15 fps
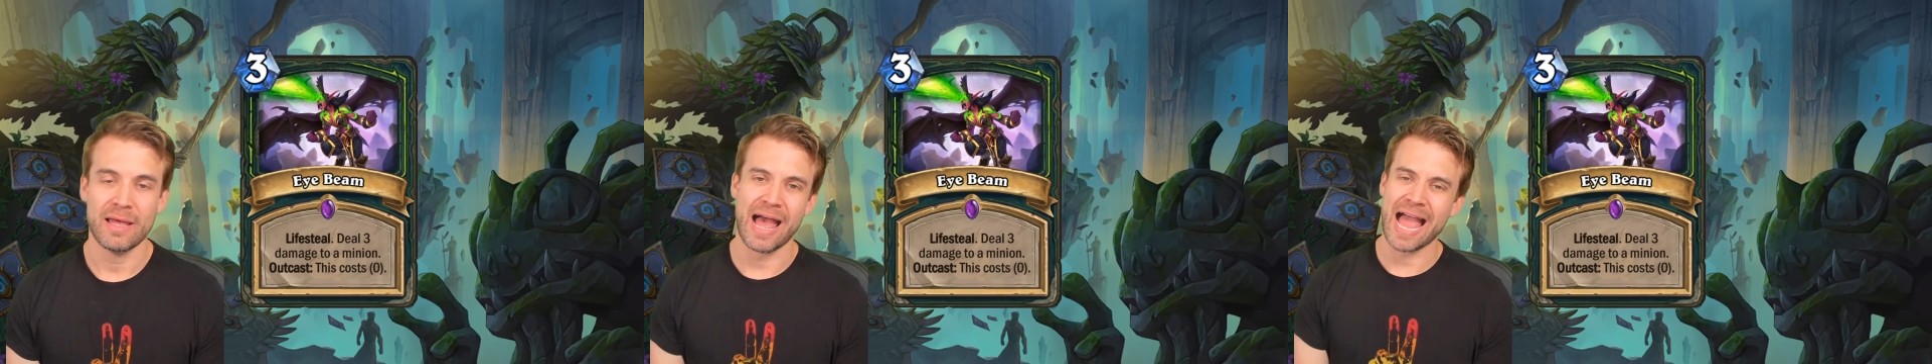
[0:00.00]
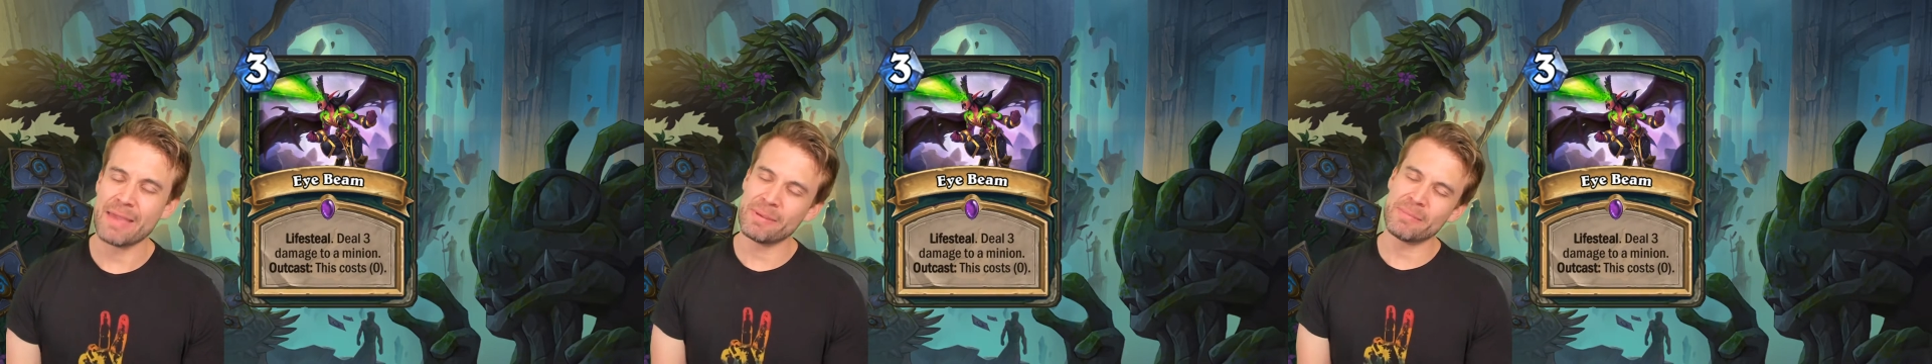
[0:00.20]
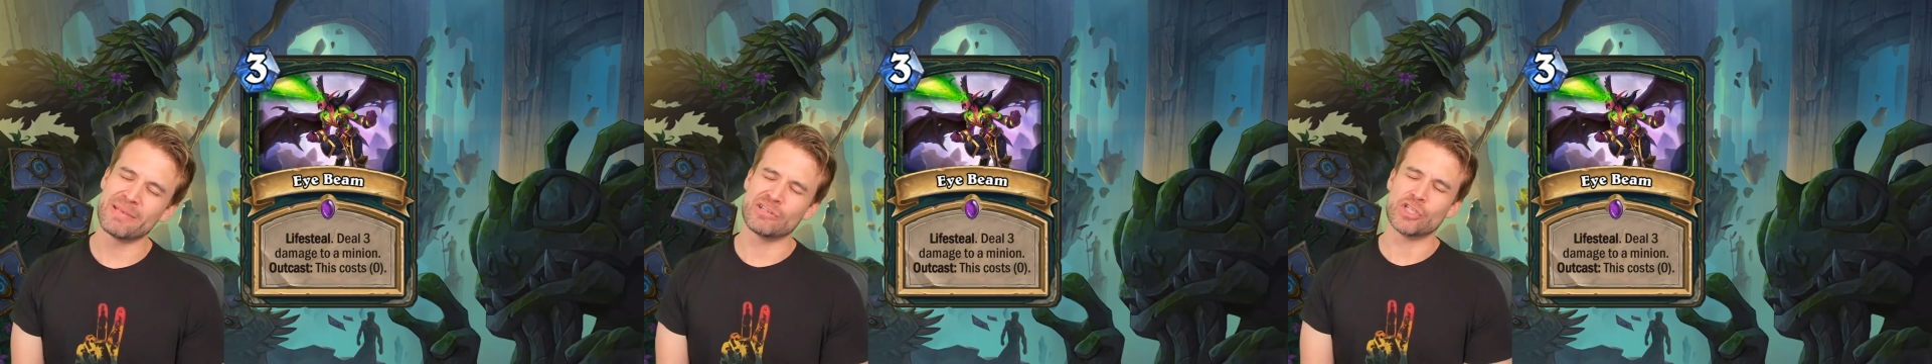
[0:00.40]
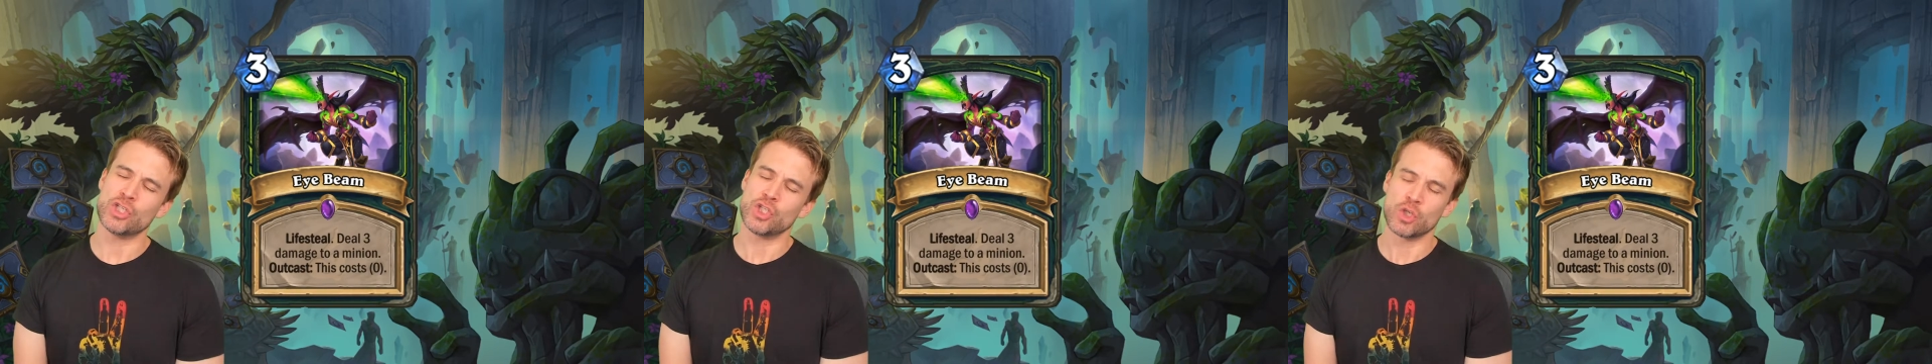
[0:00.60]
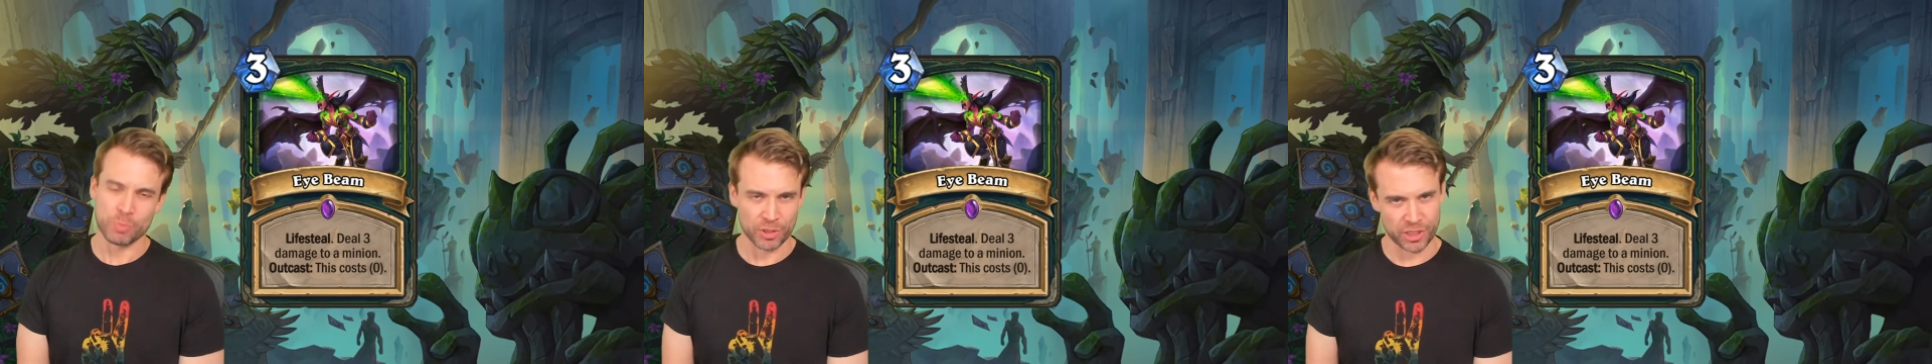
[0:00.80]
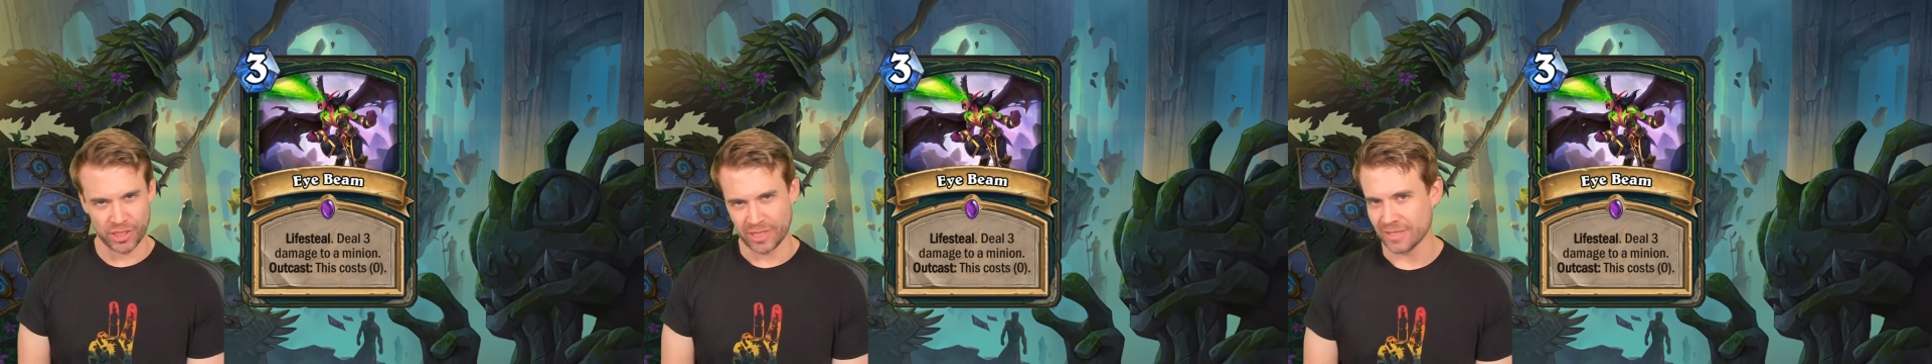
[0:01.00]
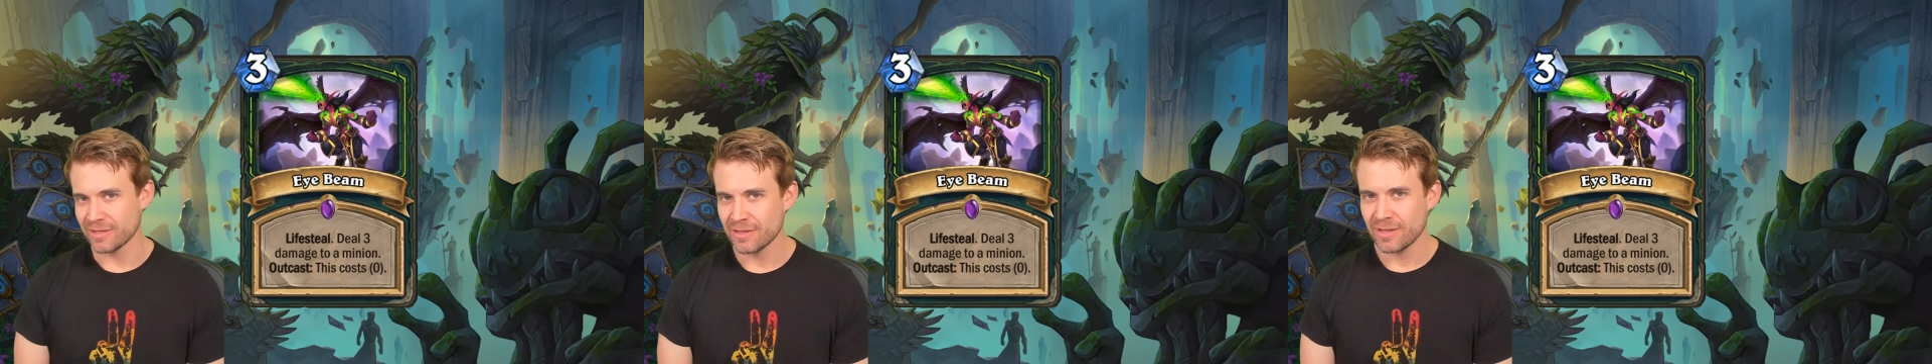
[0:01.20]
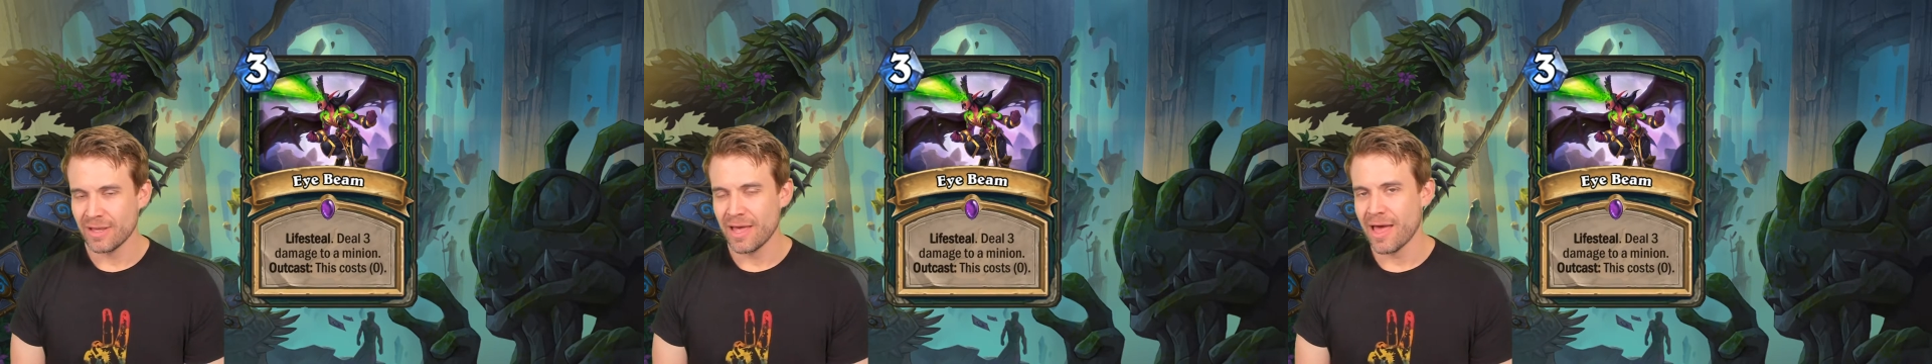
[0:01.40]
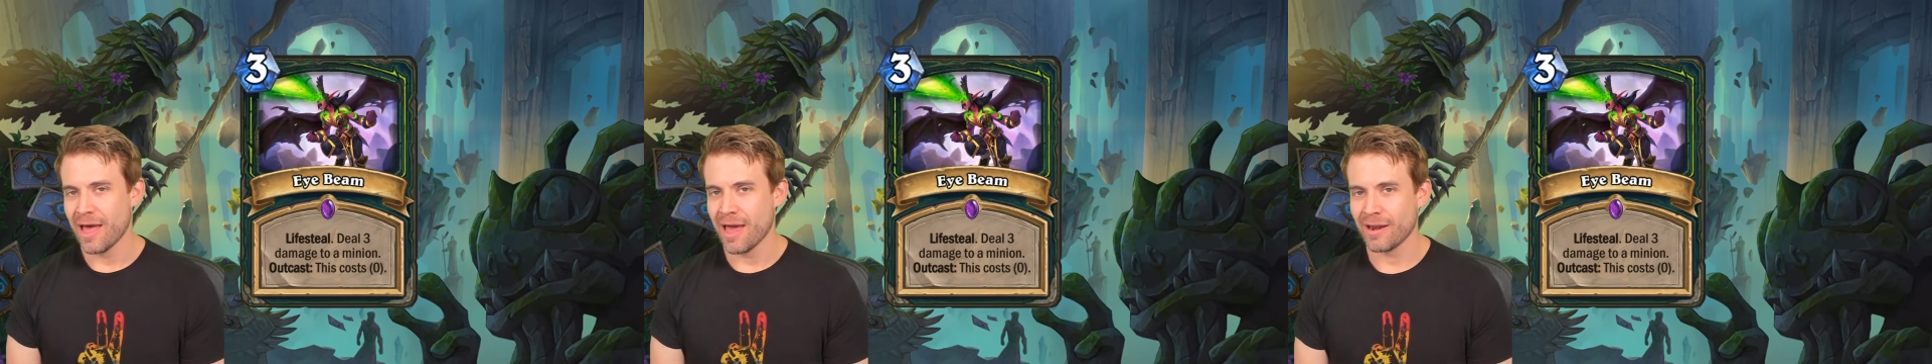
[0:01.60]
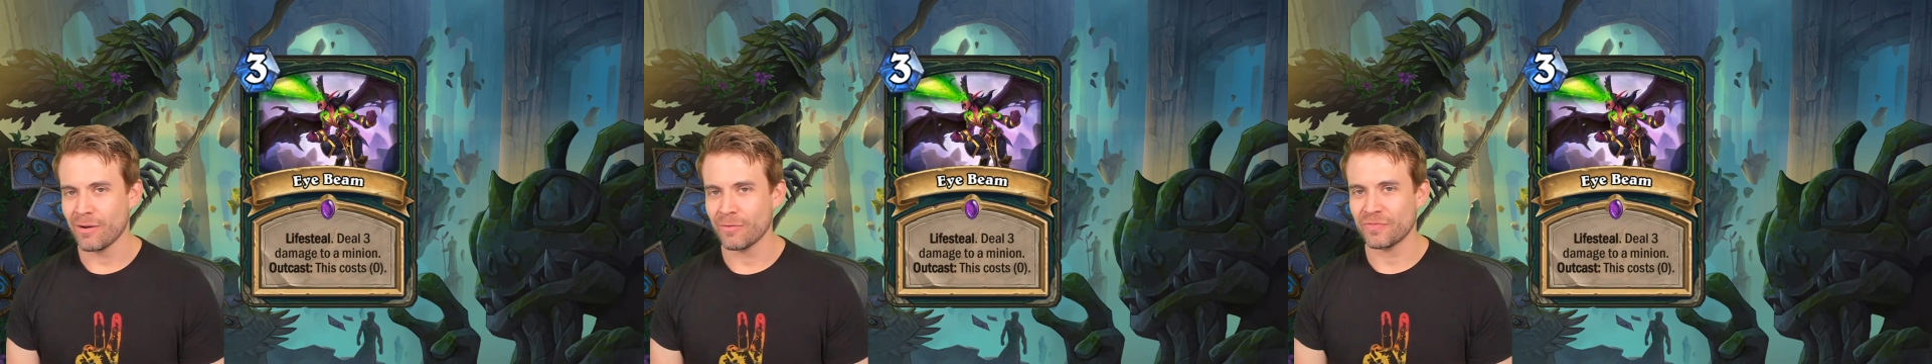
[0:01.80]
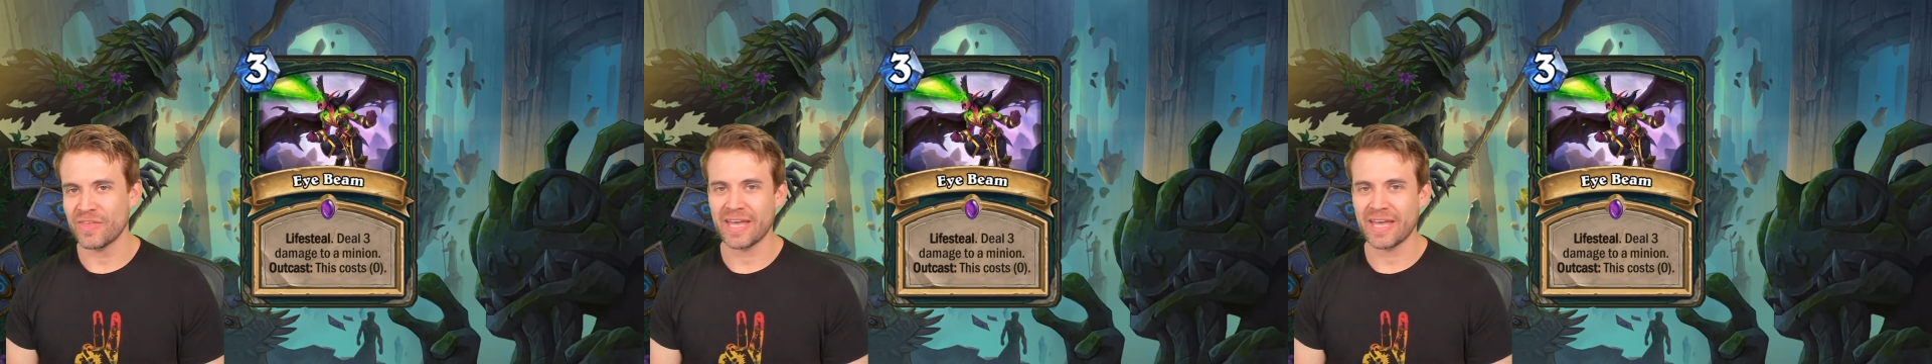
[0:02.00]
I-Beam is super good. I don't